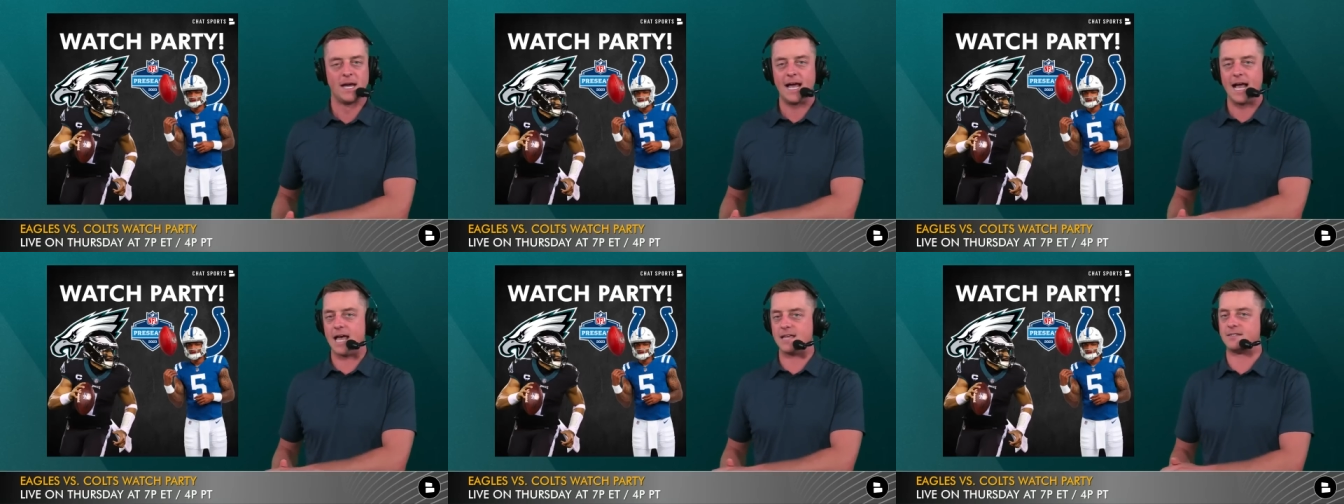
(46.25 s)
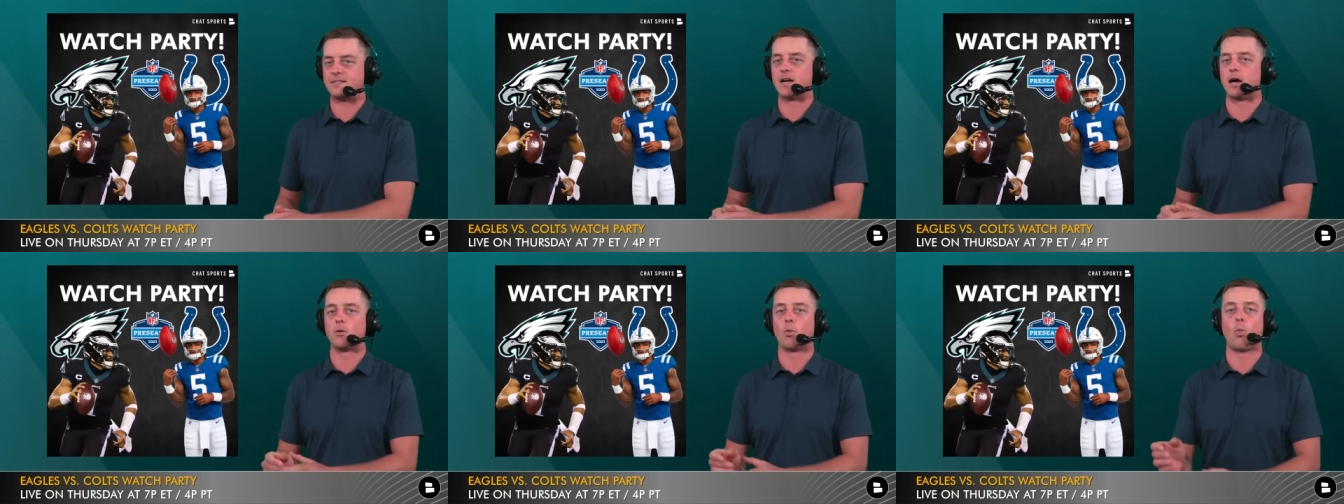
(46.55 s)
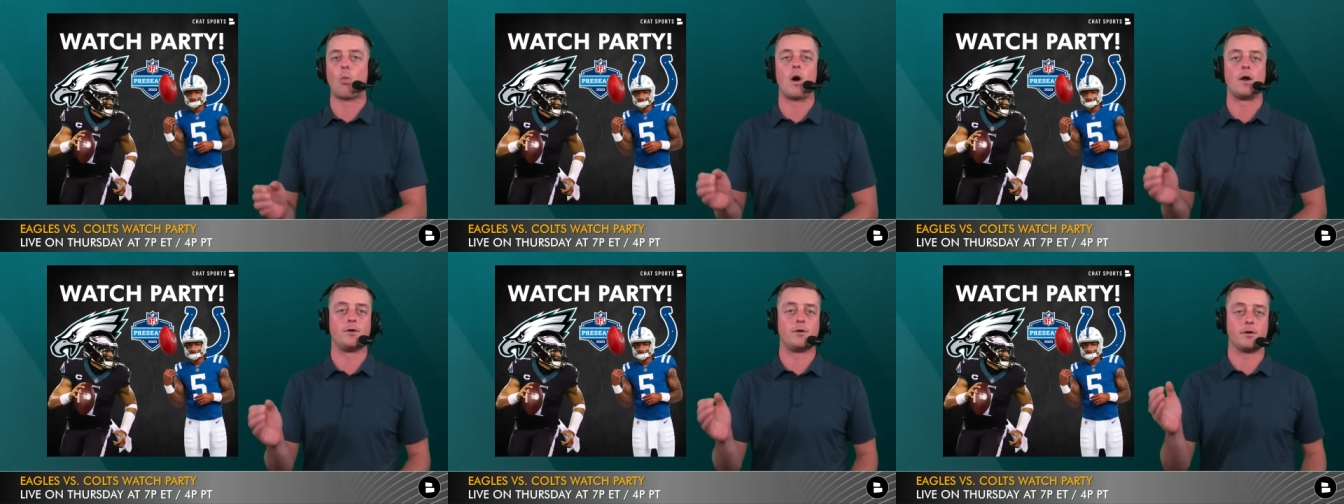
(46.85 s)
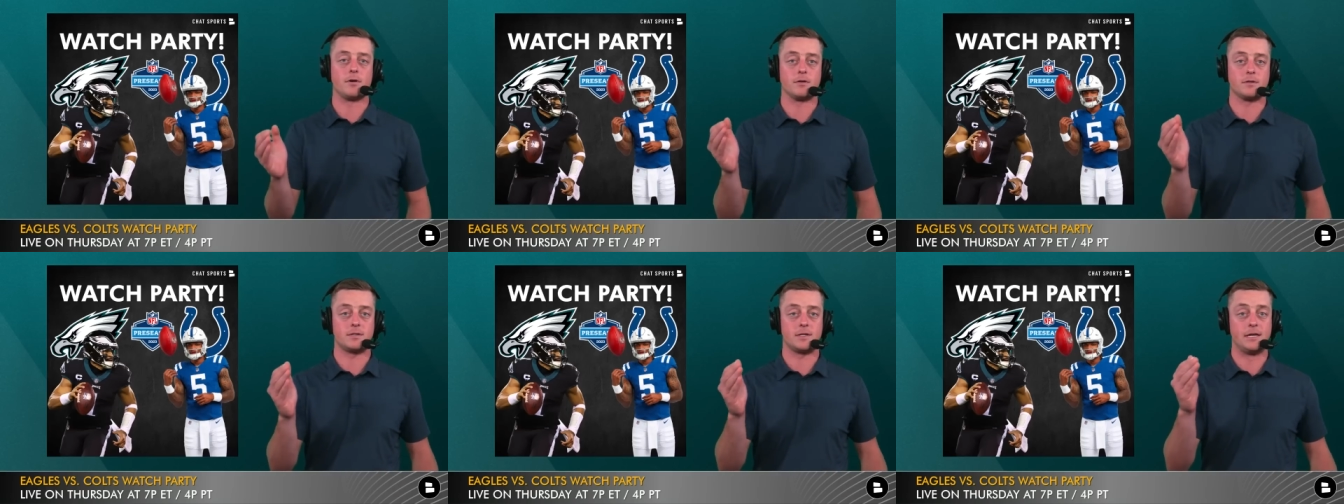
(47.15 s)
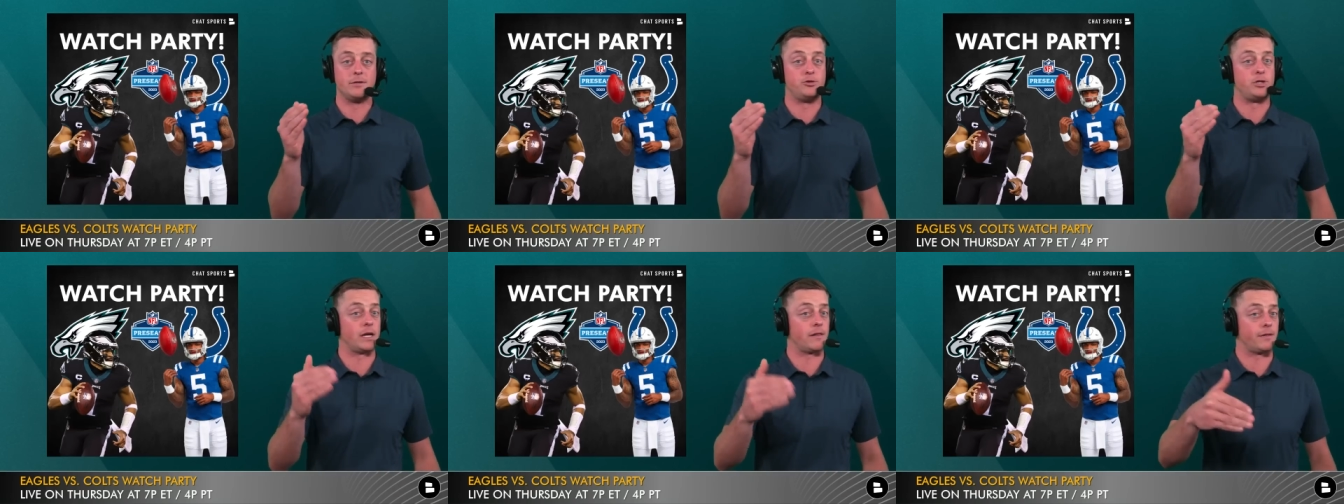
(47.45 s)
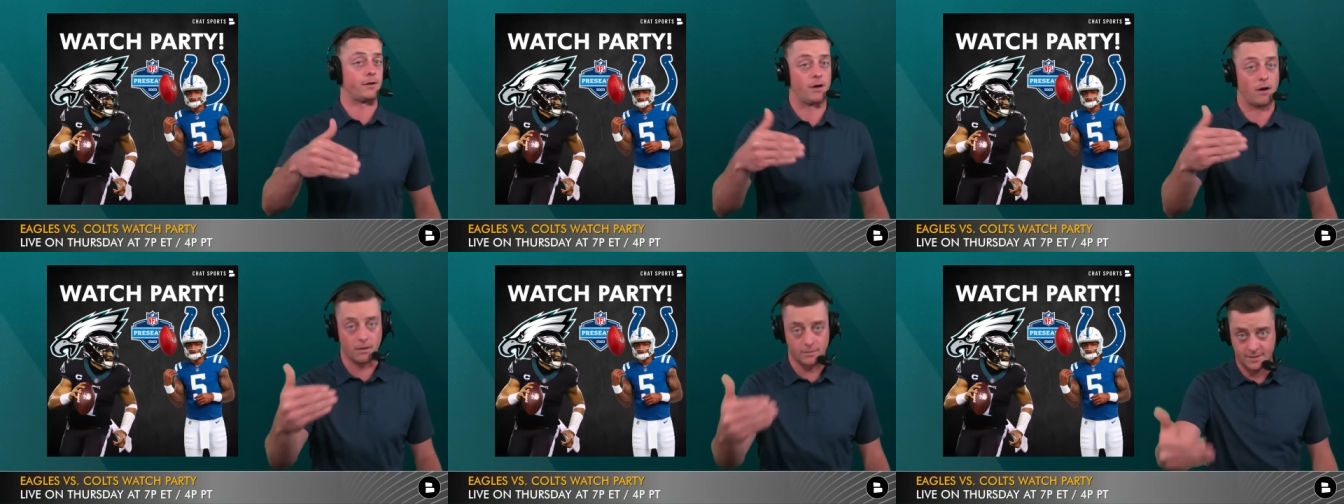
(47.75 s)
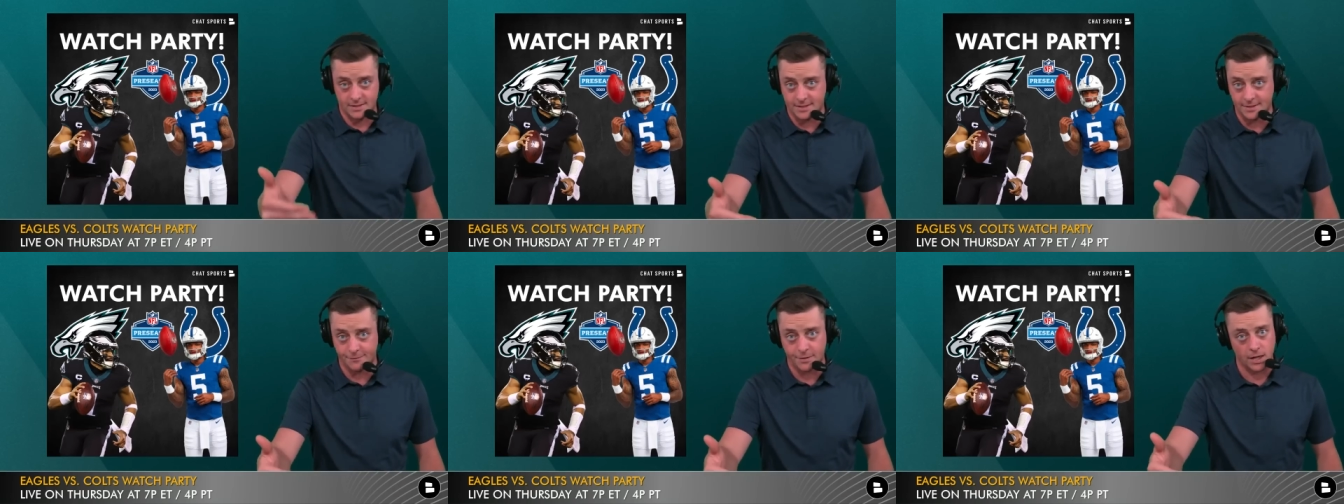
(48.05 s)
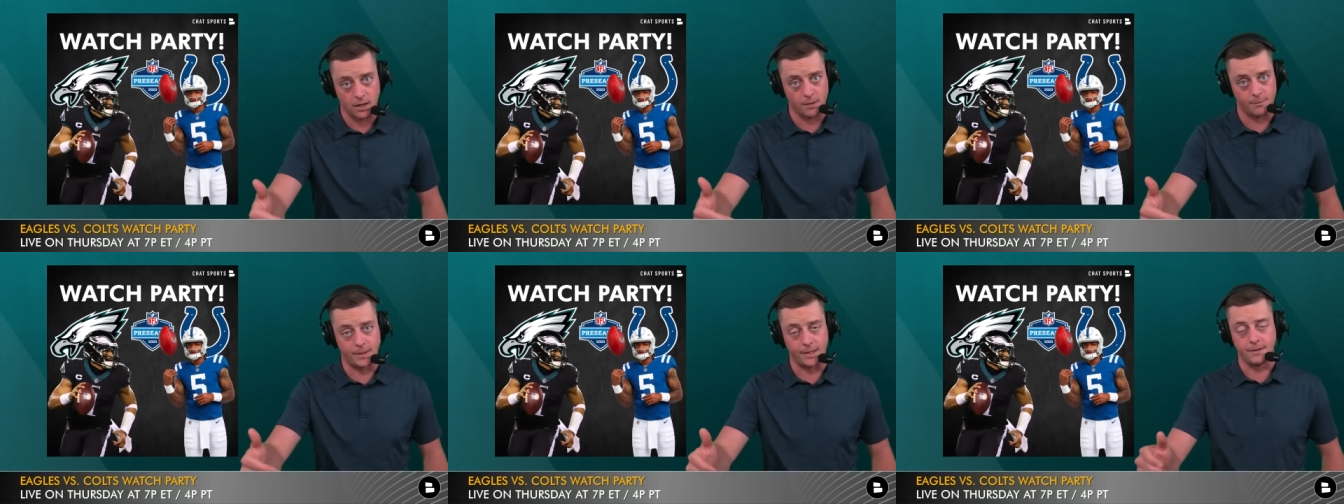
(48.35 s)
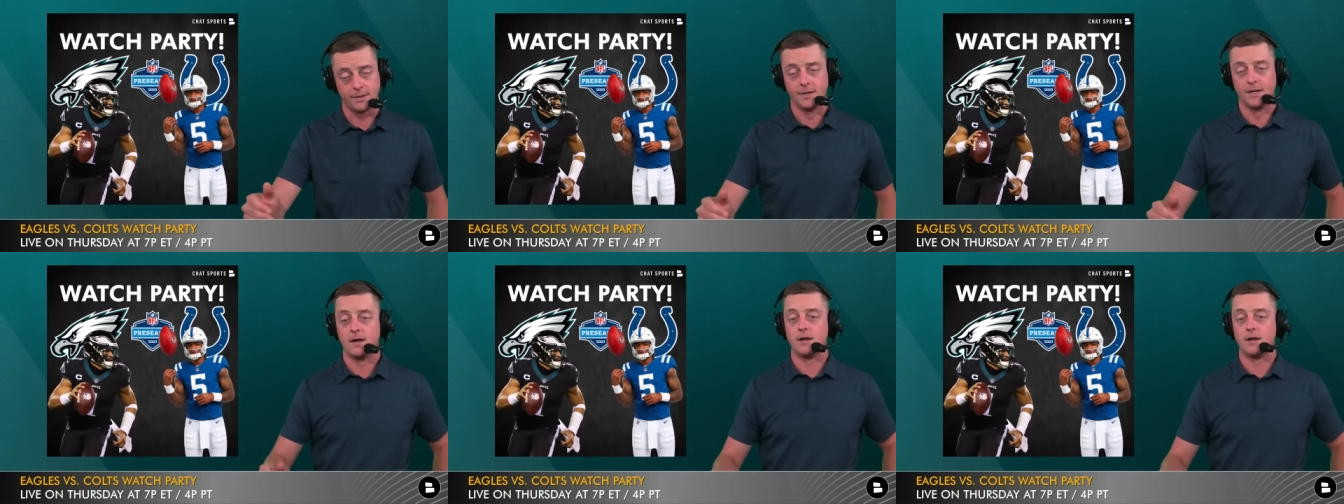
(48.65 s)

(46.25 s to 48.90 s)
has done wonders in Jalen Hurts' development.